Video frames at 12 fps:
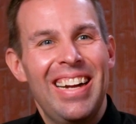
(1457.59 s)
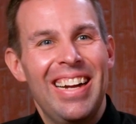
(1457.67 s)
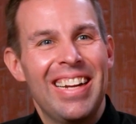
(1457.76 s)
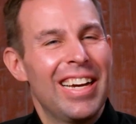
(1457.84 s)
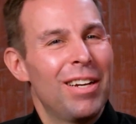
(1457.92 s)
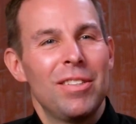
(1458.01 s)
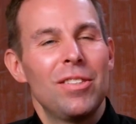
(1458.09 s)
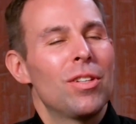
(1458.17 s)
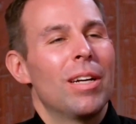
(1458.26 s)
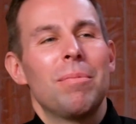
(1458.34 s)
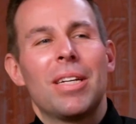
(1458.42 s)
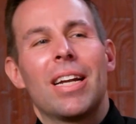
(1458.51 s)
And so
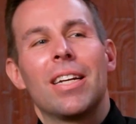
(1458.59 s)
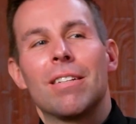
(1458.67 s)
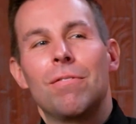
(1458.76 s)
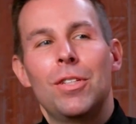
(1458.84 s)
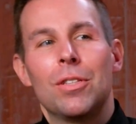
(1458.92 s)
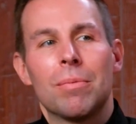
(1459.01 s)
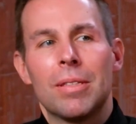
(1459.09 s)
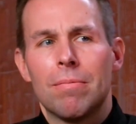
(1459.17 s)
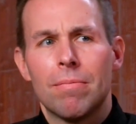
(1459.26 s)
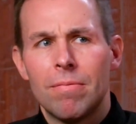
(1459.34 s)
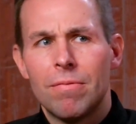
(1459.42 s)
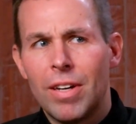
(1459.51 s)
I'm kind of confused. I'm like,
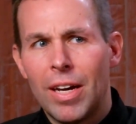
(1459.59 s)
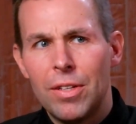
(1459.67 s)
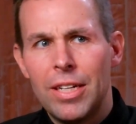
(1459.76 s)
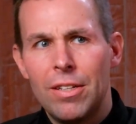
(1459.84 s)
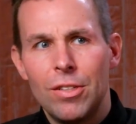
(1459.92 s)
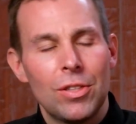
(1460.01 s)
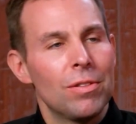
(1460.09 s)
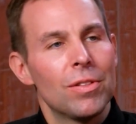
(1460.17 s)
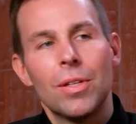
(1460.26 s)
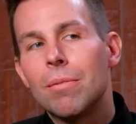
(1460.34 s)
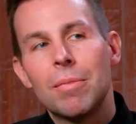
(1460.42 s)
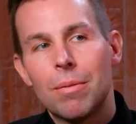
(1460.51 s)
Father Hendrickson?
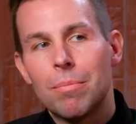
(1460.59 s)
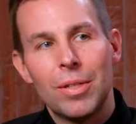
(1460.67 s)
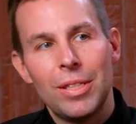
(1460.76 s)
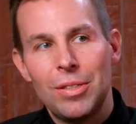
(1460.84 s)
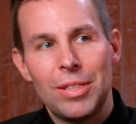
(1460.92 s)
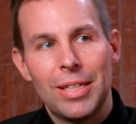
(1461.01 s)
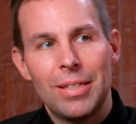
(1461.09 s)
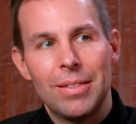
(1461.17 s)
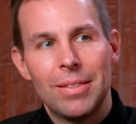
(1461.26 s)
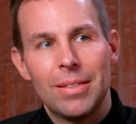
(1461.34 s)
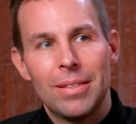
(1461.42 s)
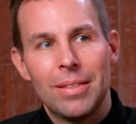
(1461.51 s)
No, I'm not a priest yet.
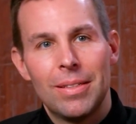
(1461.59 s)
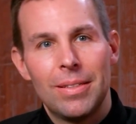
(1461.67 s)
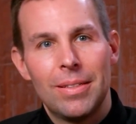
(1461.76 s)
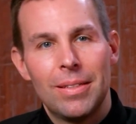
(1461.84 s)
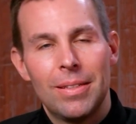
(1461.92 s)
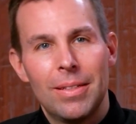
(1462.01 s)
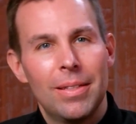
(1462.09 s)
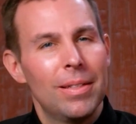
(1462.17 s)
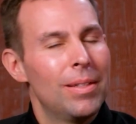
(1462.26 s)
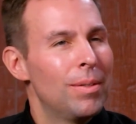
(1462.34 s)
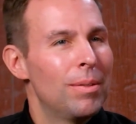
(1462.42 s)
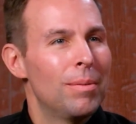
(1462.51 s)

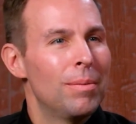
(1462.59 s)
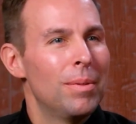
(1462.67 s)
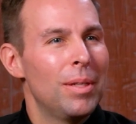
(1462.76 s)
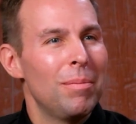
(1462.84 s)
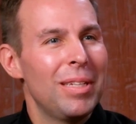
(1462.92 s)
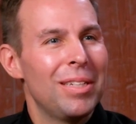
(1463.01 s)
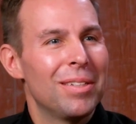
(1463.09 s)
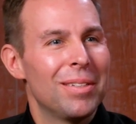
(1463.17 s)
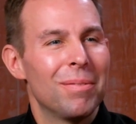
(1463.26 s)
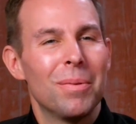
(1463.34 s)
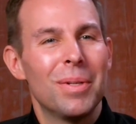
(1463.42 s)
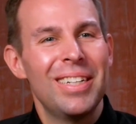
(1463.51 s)
Well, what do you mean?
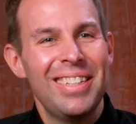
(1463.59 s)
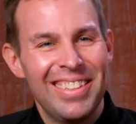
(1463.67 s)
What?